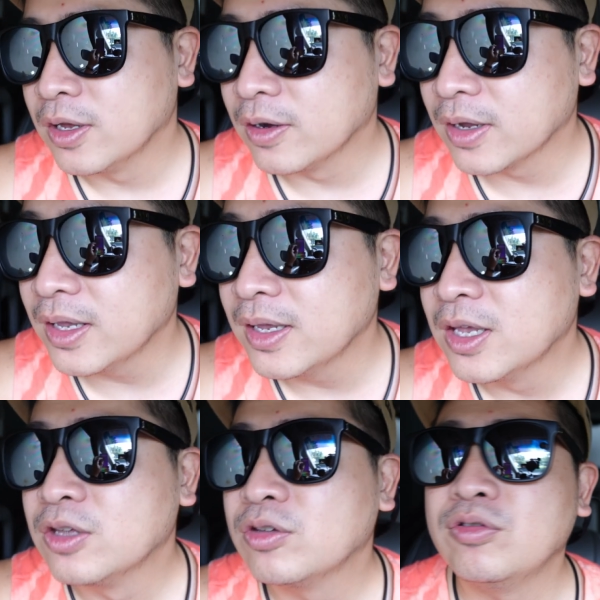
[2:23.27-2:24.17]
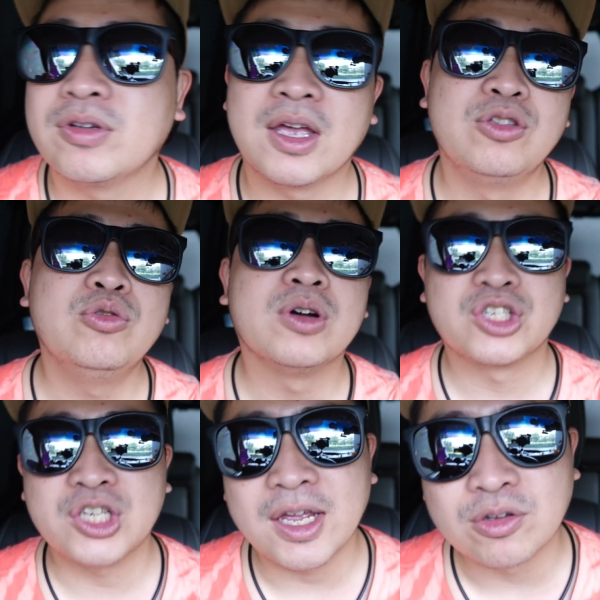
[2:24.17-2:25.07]
Okay, so you can do a
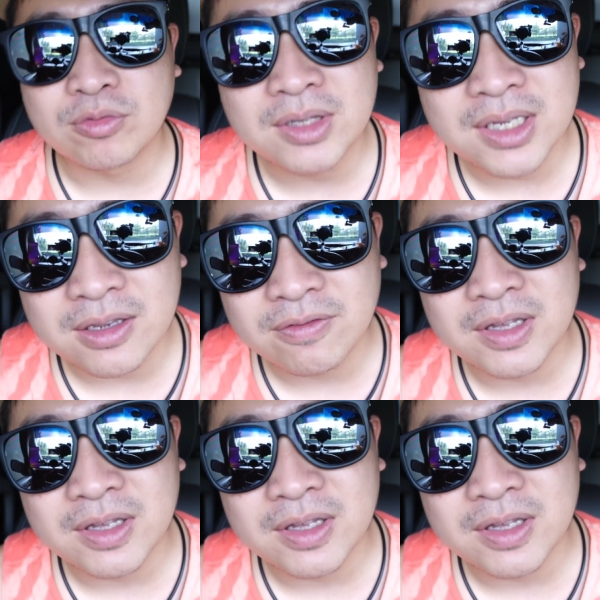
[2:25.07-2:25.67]
check to see if